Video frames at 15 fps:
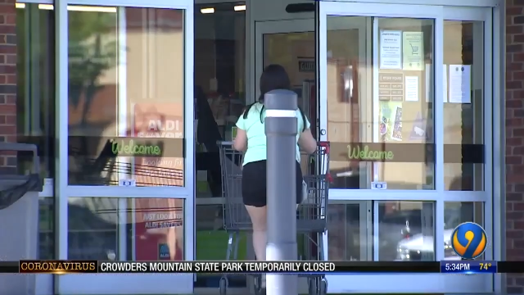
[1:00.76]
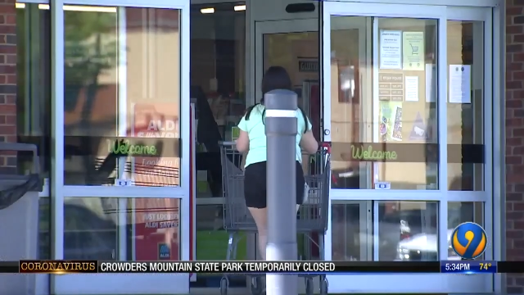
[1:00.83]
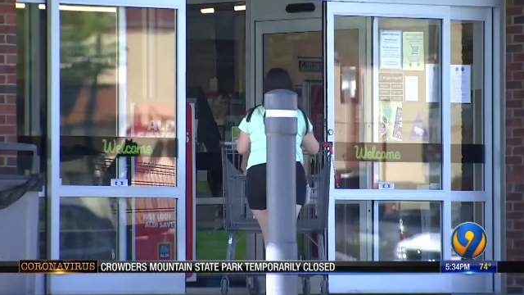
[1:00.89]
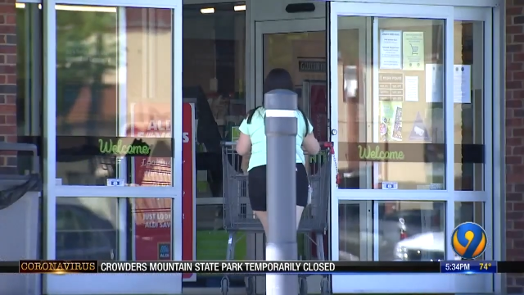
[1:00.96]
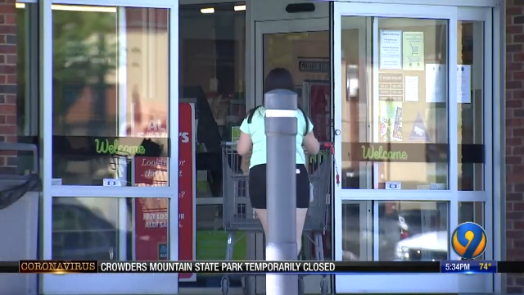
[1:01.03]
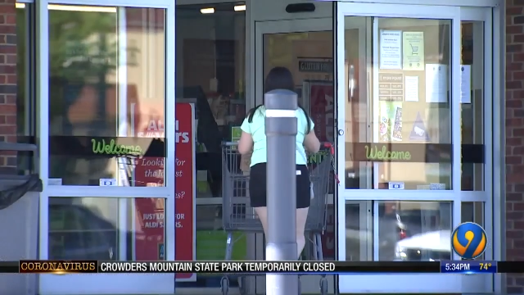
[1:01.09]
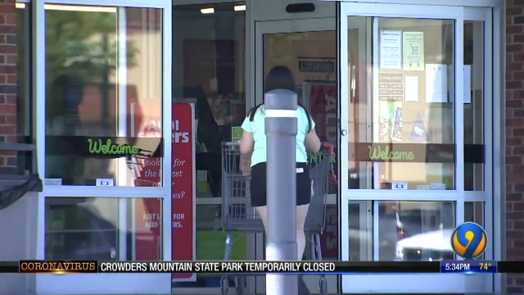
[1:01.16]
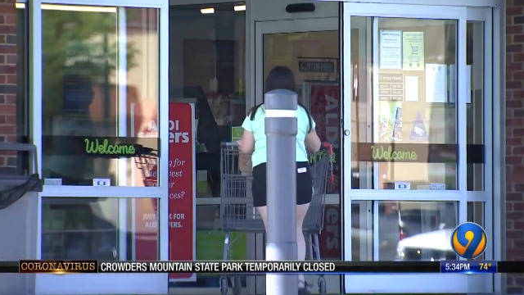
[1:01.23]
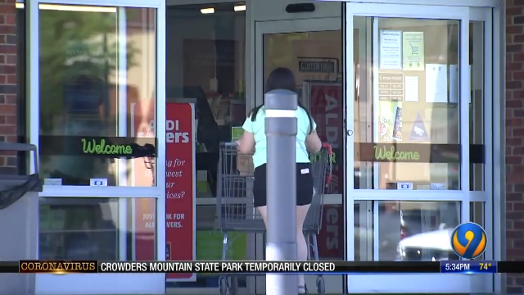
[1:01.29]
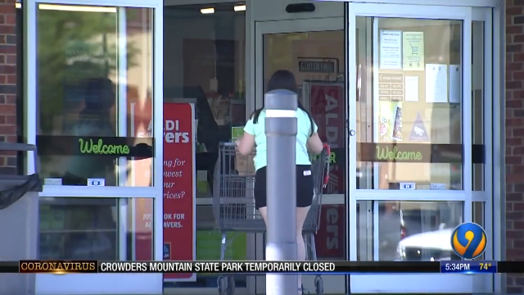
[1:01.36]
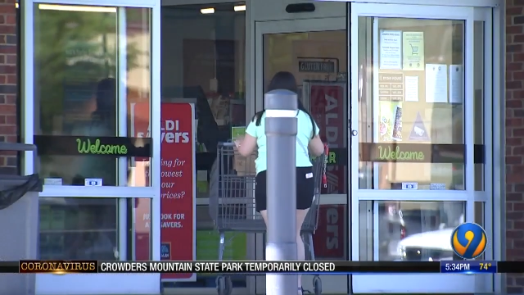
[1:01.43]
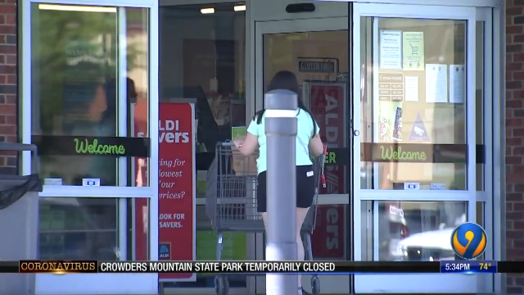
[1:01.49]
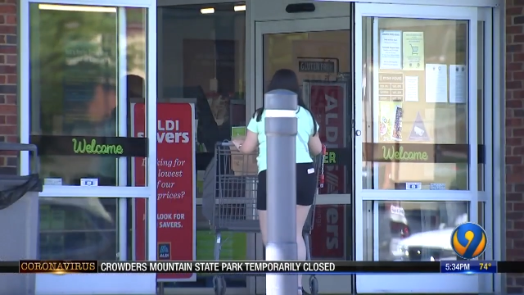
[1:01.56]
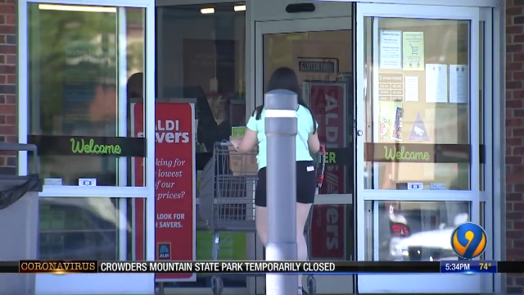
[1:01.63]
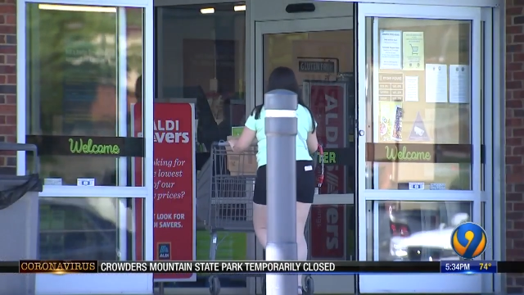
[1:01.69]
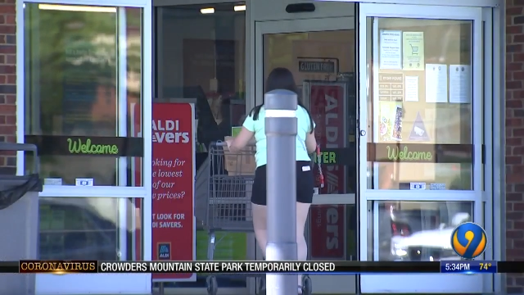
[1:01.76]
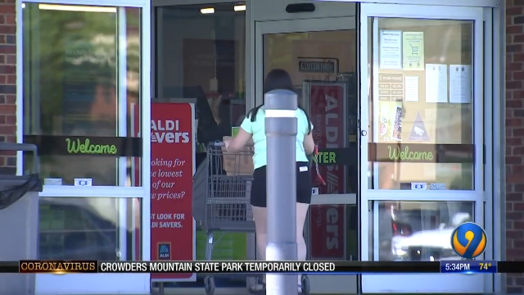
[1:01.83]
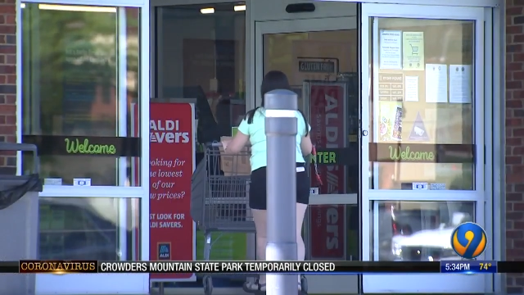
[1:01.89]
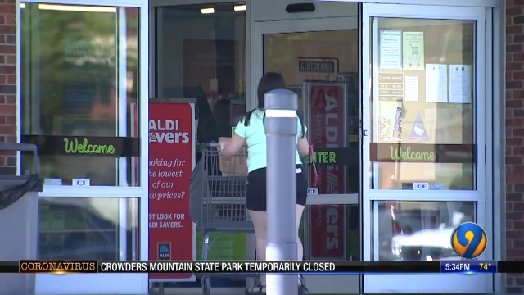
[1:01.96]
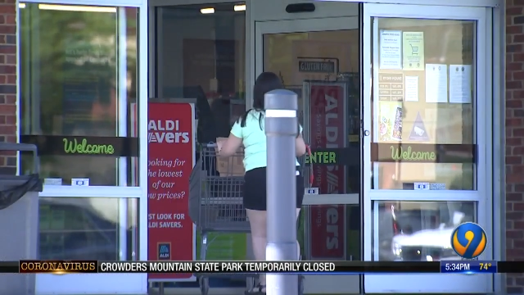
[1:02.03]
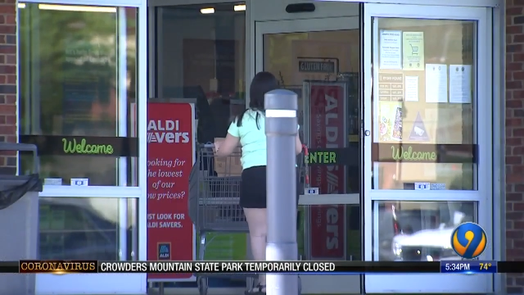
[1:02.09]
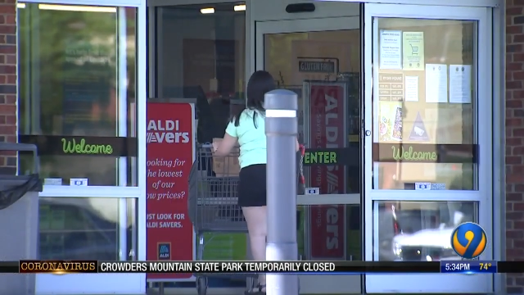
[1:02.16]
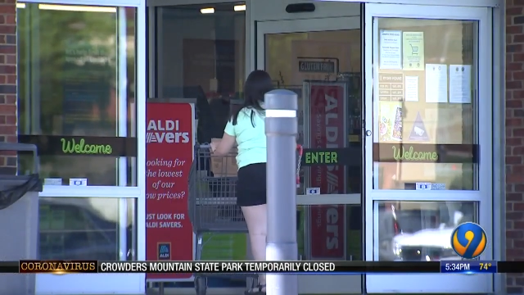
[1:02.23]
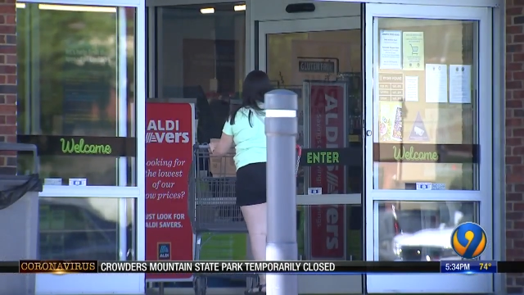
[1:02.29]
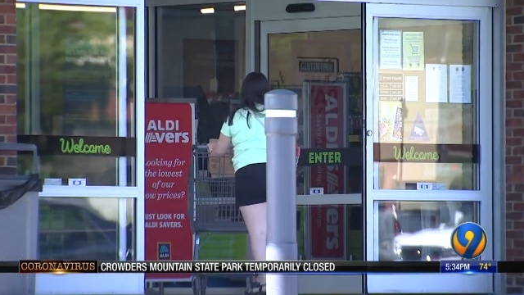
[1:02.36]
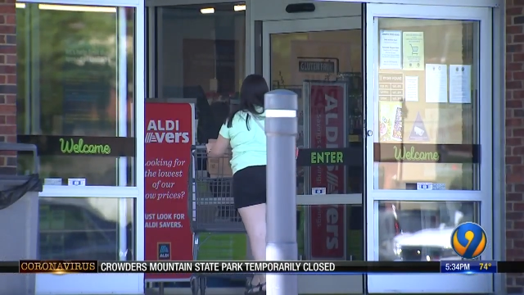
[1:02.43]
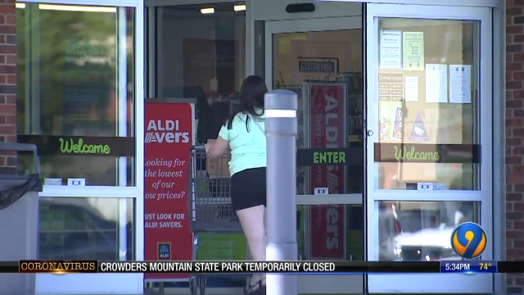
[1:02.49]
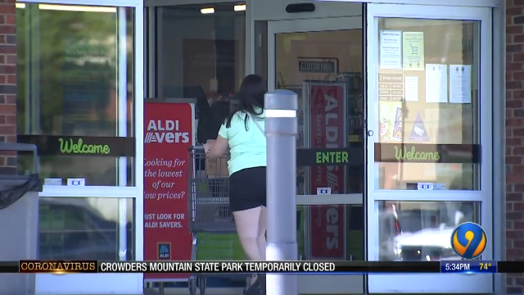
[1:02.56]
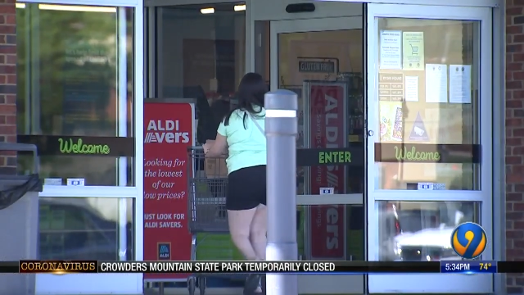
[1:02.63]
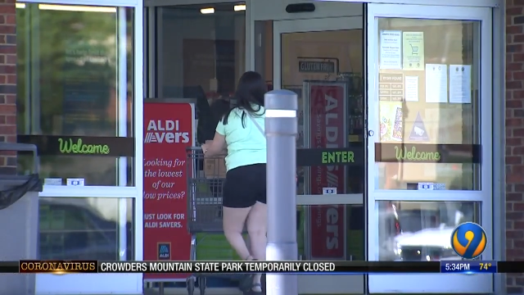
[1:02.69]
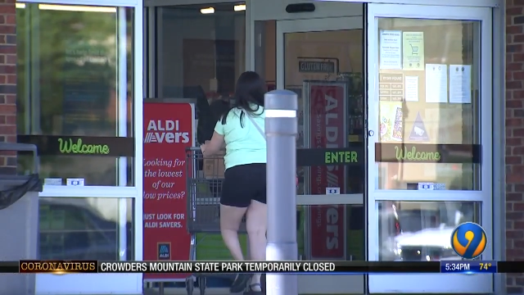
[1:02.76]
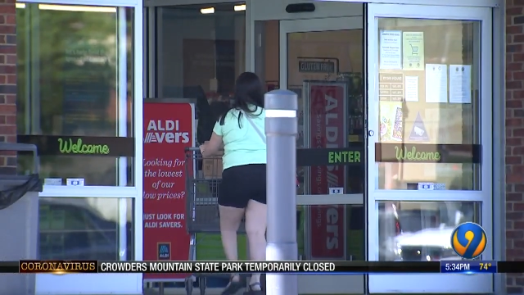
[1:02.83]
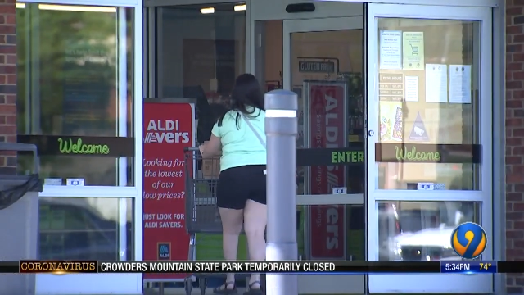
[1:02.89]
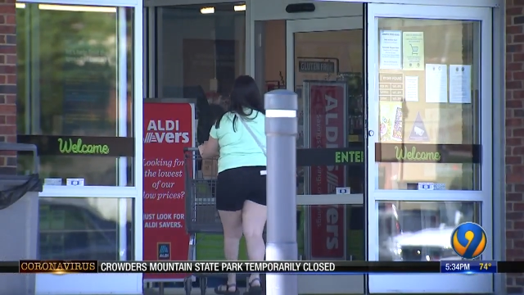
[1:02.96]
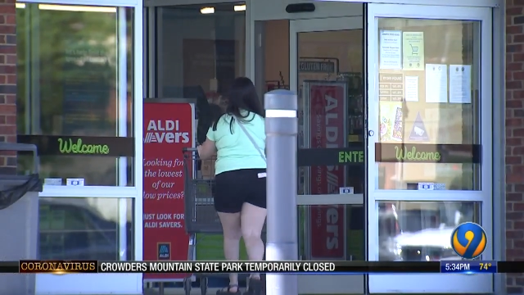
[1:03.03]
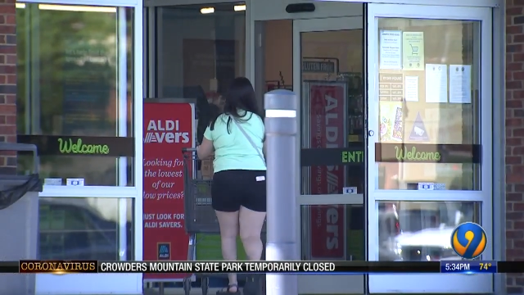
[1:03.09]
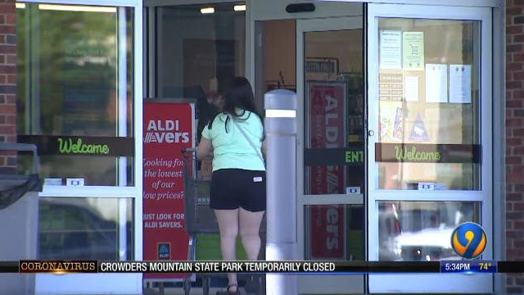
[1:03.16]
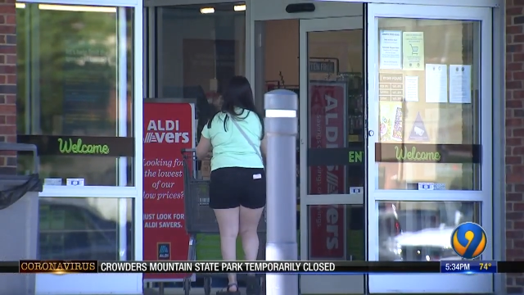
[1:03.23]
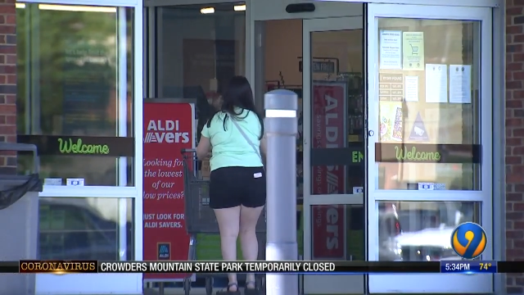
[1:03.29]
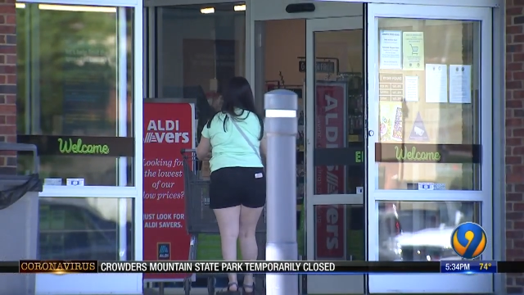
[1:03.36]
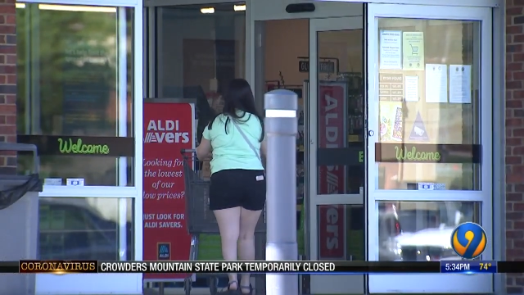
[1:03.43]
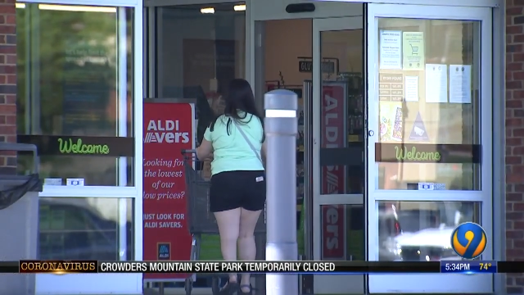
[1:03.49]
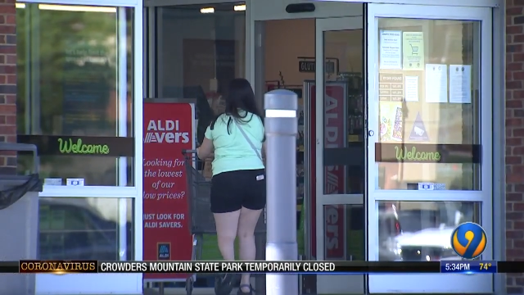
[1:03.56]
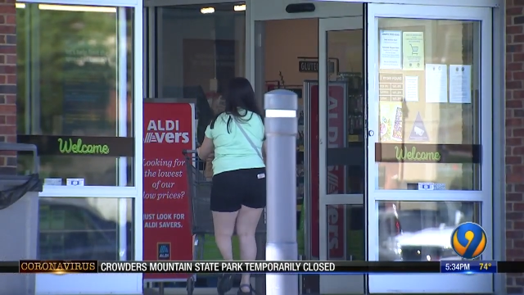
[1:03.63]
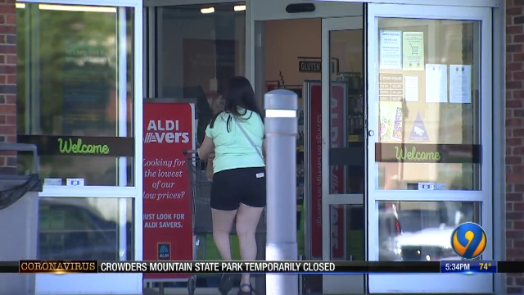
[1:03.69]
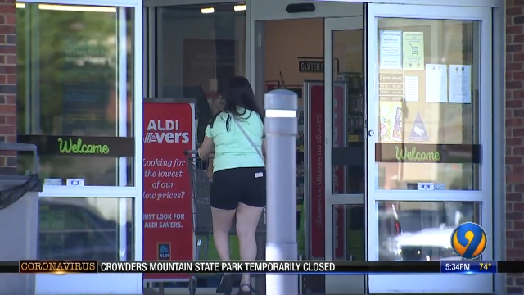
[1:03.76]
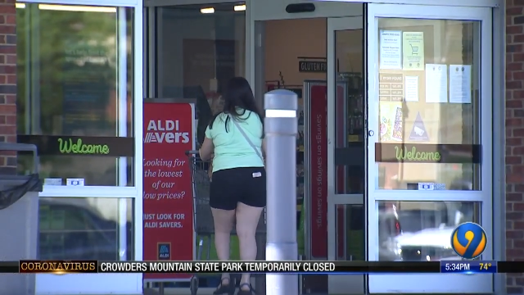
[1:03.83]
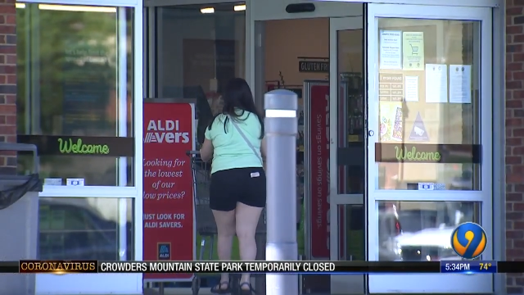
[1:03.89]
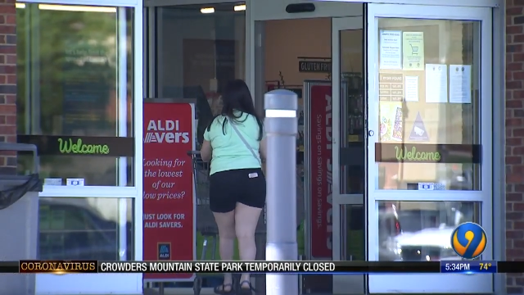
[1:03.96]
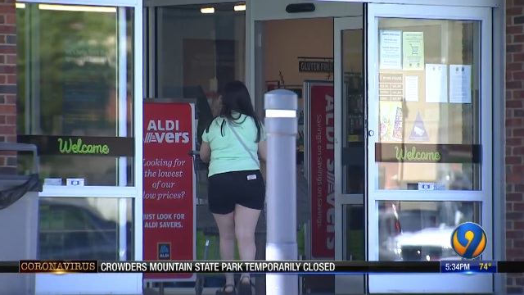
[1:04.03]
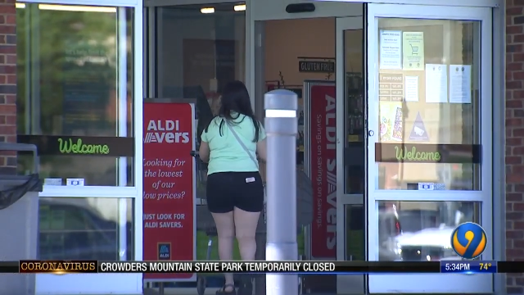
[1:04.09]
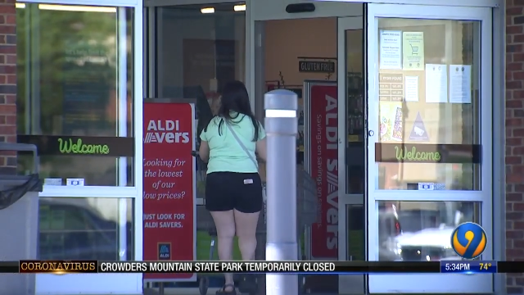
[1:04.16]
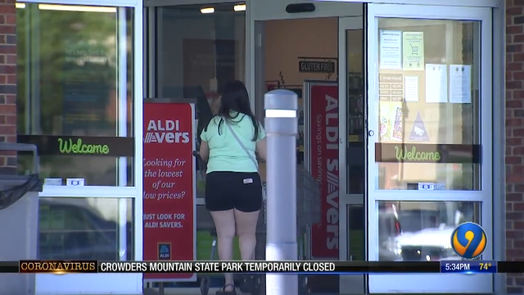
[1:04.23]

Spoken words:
Nobody's mouth can be seen.